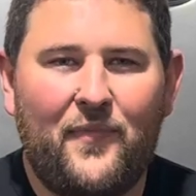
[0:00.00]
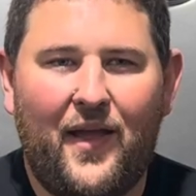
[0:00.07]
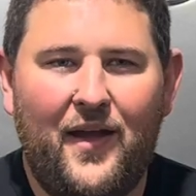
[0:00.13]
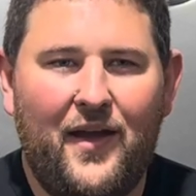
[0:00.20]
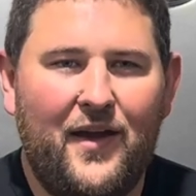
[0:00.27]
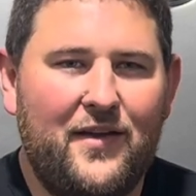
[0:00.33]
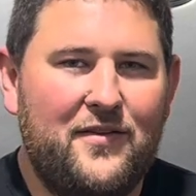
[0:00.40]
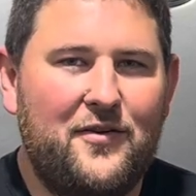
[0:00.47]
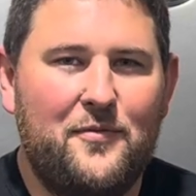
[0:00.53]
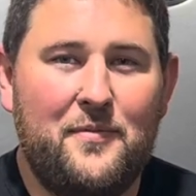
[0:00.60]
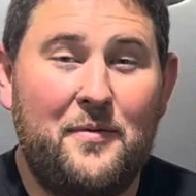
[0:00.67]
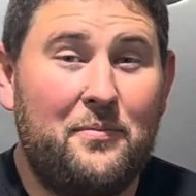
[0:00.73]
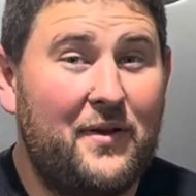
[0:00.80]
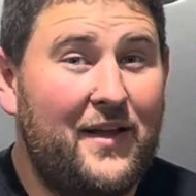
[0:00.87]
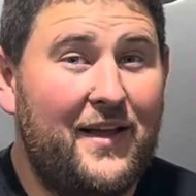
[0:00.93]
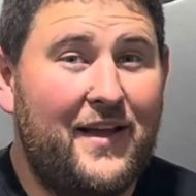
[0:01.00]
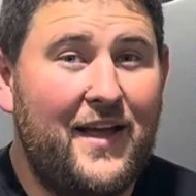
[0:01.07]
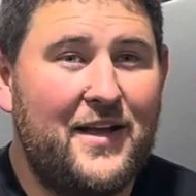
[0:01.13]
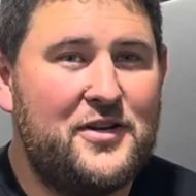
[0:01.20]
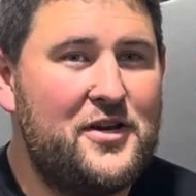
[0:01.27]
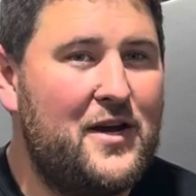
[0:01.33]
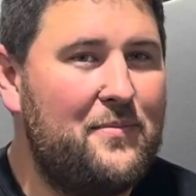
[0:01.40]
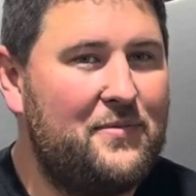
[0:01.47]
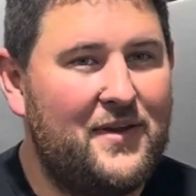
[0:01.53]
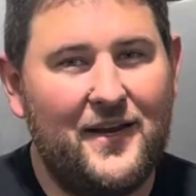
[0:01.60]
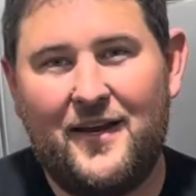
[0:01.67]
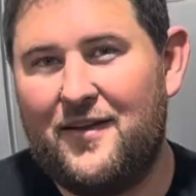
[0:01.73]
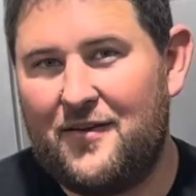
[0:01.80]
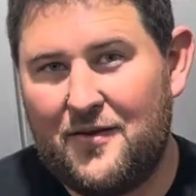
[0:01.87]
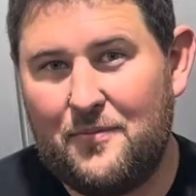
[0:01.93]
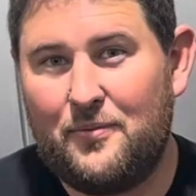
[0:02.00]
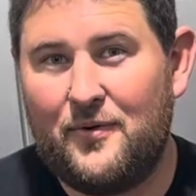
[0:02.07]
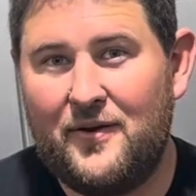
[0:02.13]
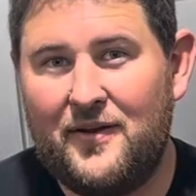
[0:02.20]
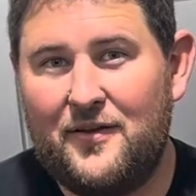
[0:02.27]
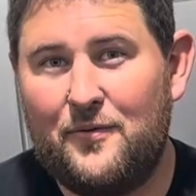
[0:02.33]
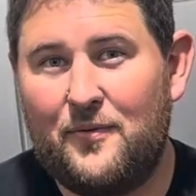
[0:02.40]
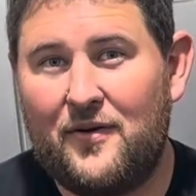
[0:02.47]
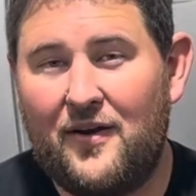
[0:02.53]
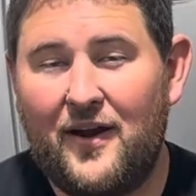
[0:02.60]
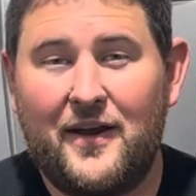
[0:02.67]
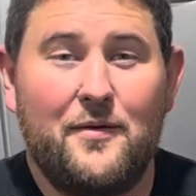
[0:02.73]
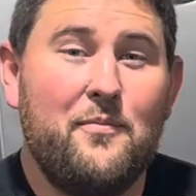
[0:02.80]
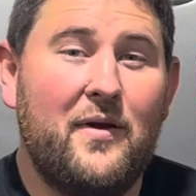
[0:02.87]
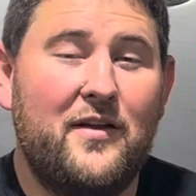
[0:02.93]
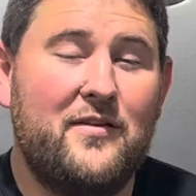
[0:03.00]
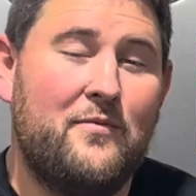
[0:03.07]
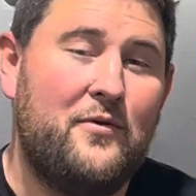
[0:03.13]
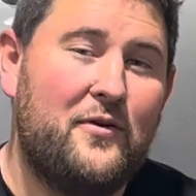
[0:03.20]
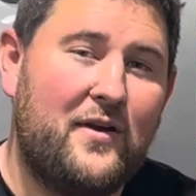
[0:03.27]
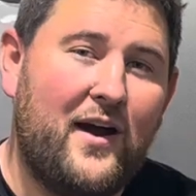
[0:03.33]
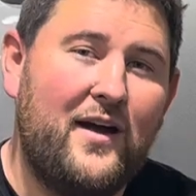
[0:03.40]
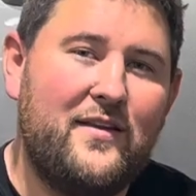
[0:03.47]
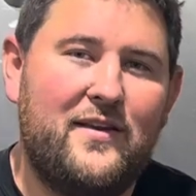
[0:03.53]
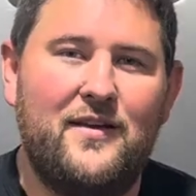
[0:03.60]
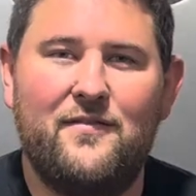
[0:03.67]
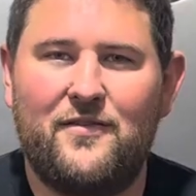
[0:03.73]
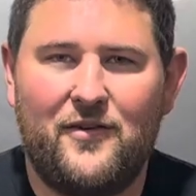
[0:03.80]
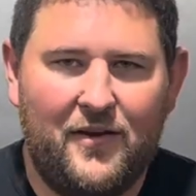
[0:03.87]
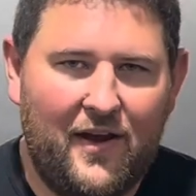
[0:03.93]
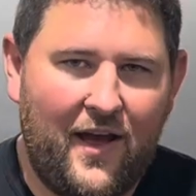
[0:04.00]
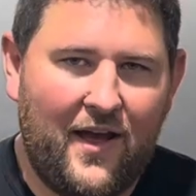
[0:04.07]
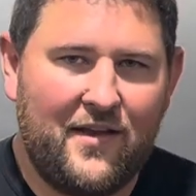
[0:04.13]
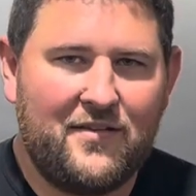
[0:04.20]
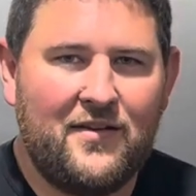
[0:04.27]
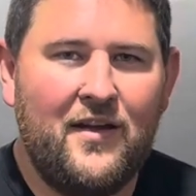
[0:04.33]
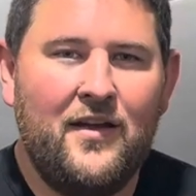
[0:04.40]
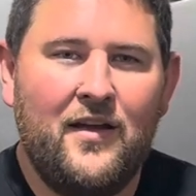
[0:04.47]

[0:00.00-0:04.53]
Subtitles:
So I've been playing catch up to get to the point where I can make some new content for you guys.